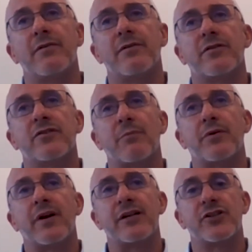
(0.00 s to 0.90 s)
the
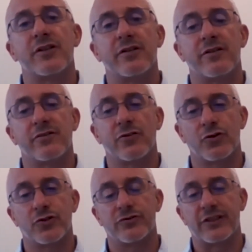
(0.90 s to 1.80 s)
separation and
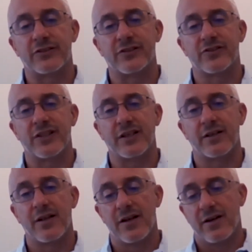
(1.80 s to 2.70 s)
social distancing